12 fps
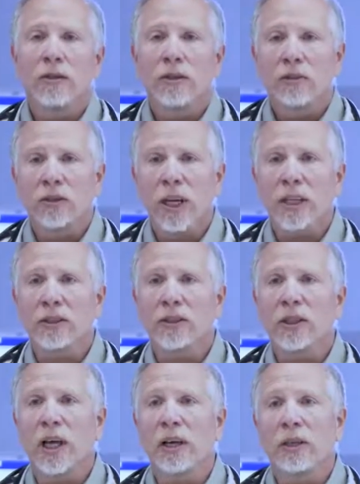
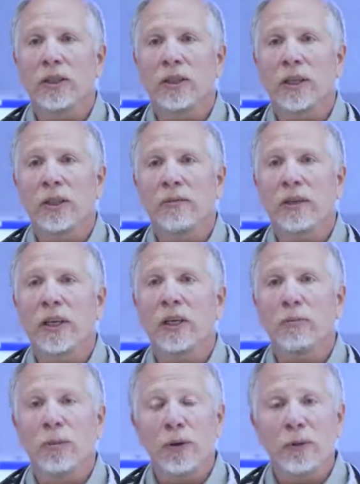suggests a significant
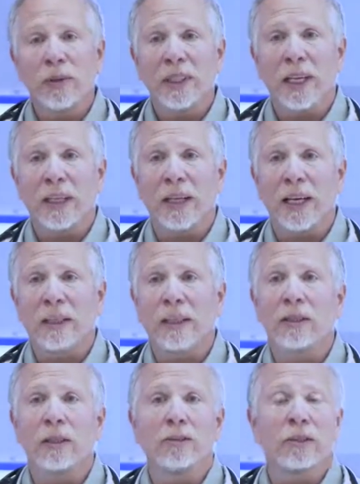improvement in
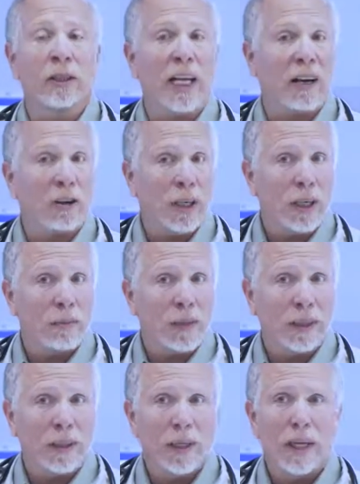likelihood of good outcome.
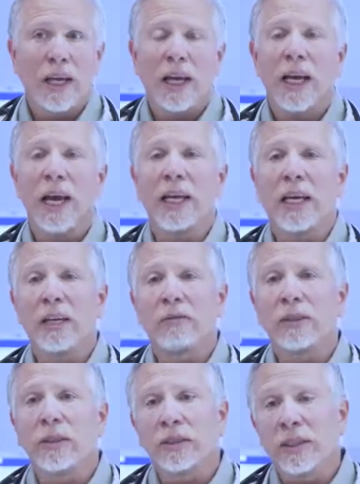And
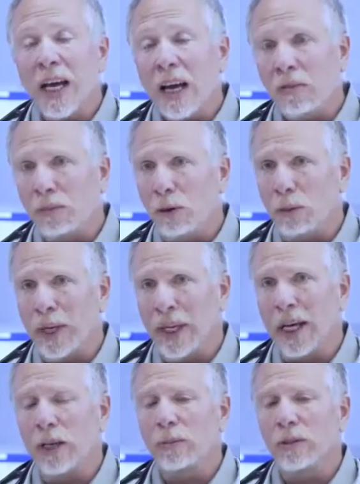if it does not fall by
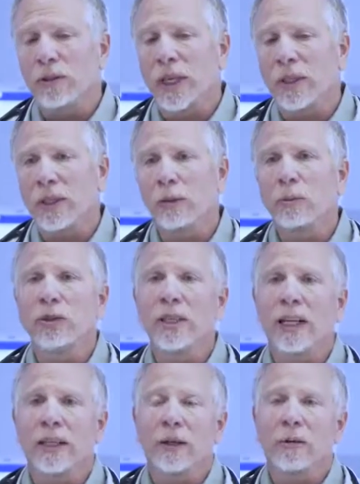80%, then the
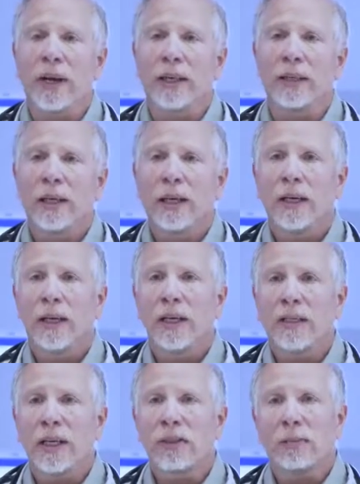mortality rate
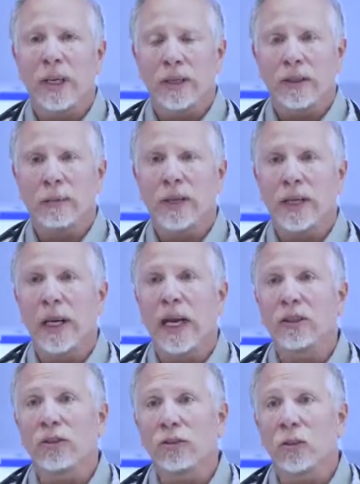is estimated to be
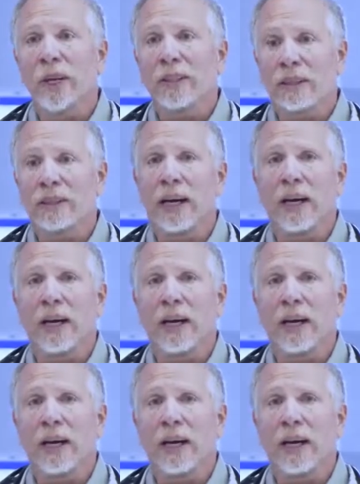twice as